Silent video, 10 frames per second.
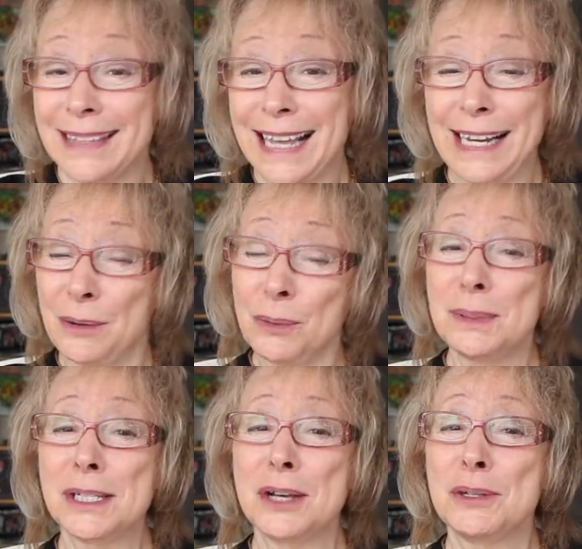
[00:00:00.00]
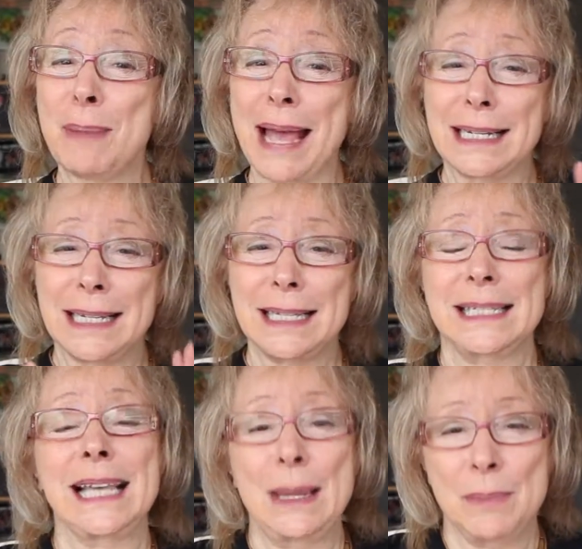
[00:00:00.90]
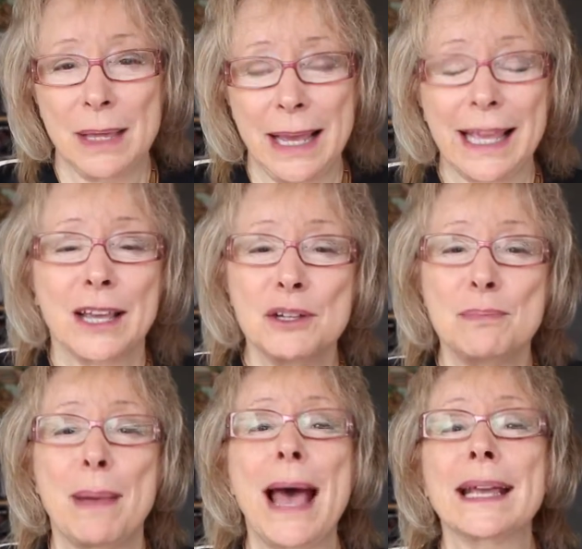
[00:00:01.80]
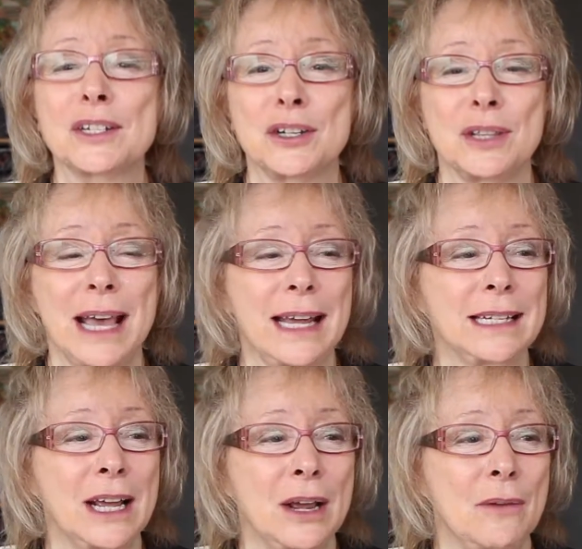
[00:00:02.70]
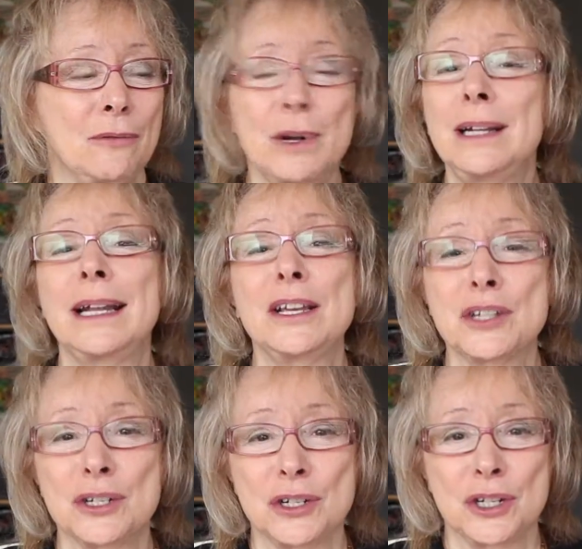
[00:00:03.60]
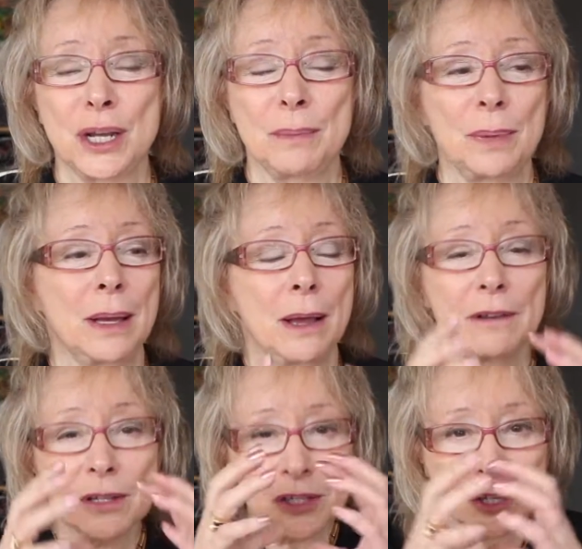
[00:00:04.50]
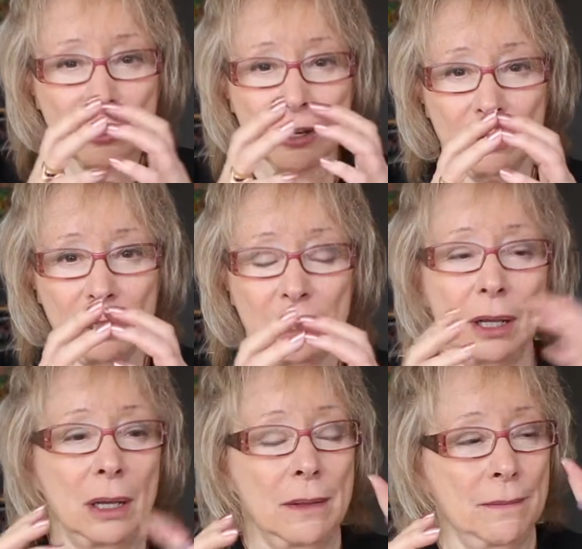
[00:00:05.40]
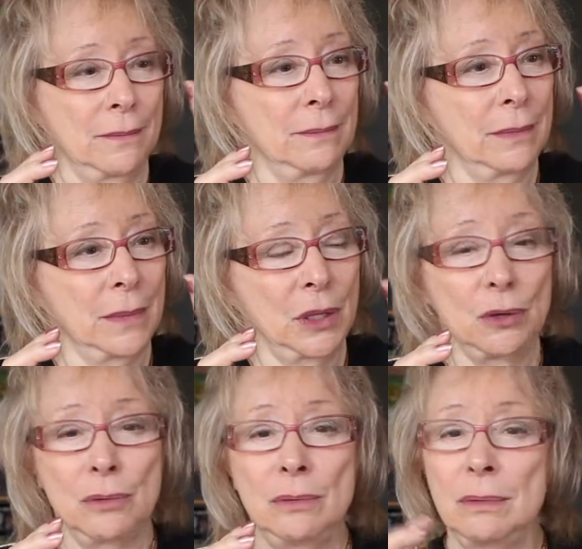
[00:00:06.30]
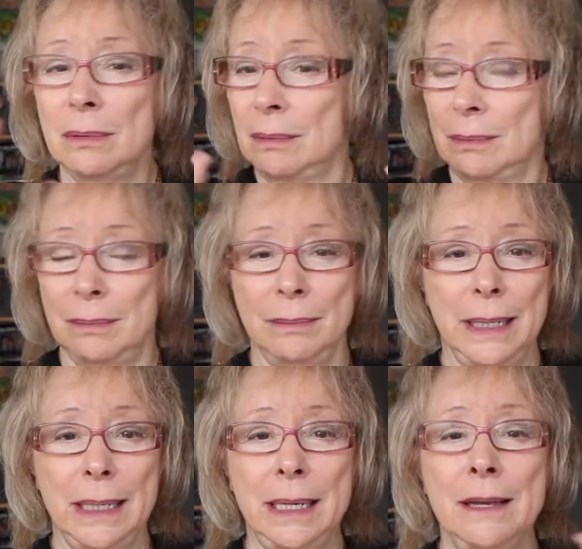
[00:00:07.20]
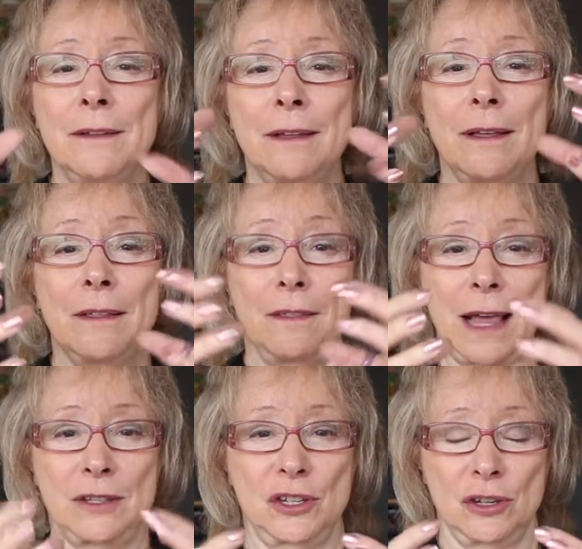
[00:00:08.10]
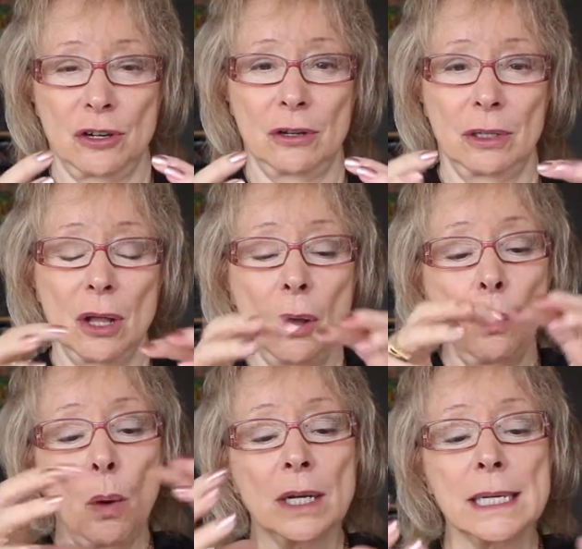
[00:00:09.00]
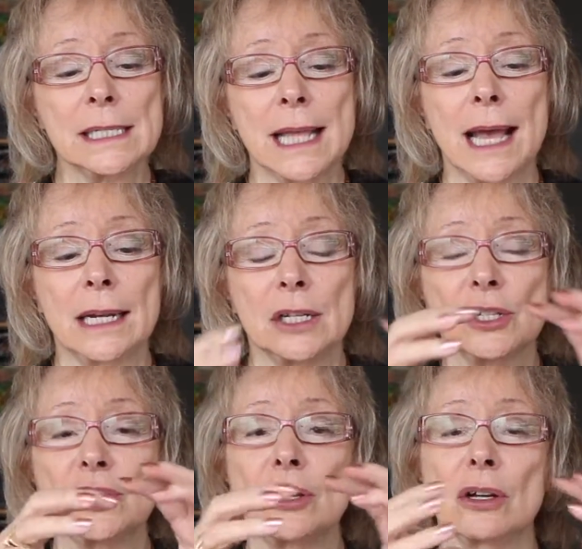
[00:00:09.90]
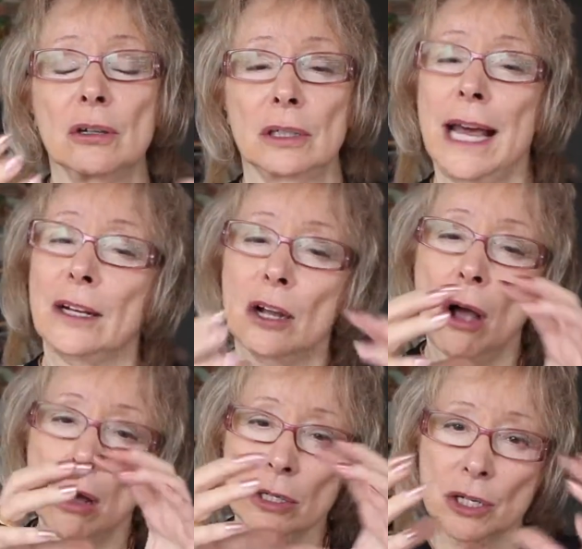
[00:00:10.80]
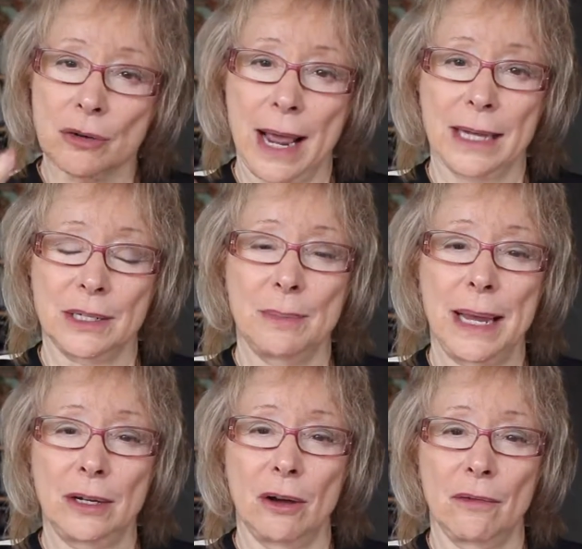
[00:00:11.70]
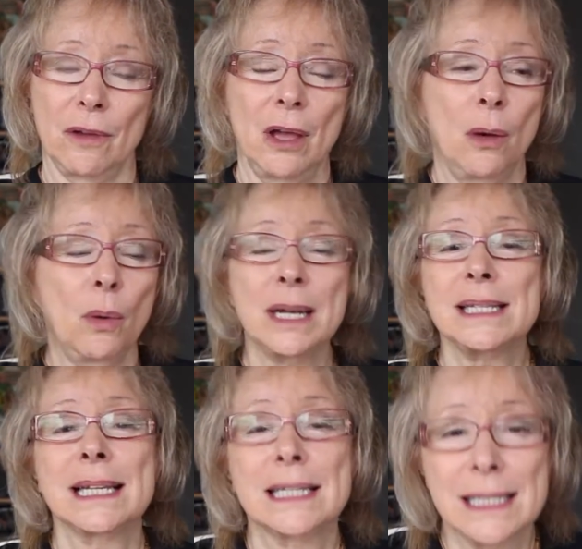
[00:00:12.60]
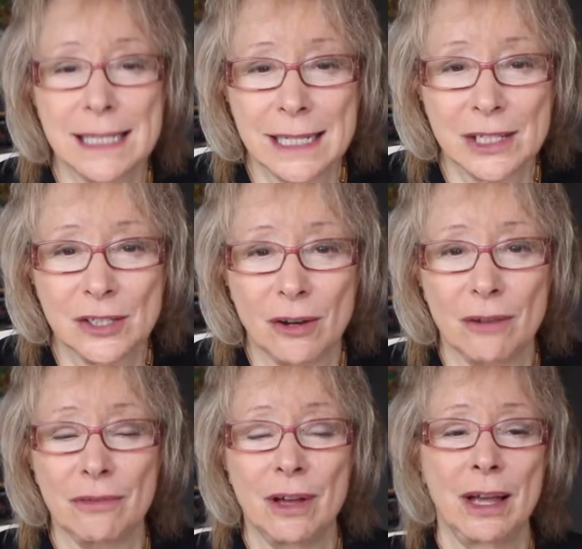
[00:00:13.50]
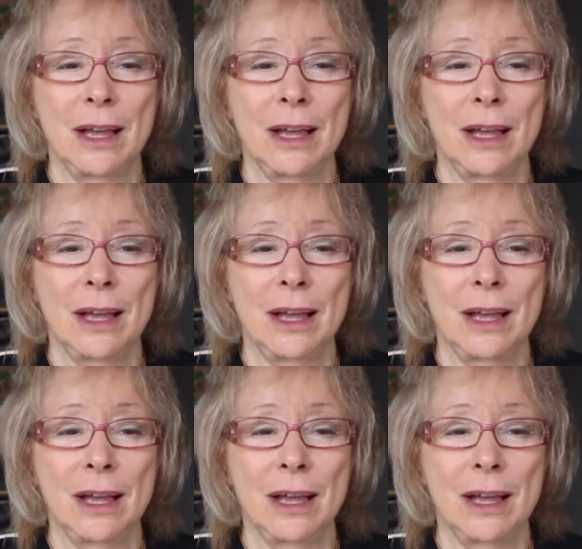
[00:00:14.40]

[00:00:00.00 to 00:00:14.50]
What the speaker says: And it always goes back to the same thing. It goes back to that relationship circle. You, me, that circle. What is that circle, that contract made of? What does it consist of?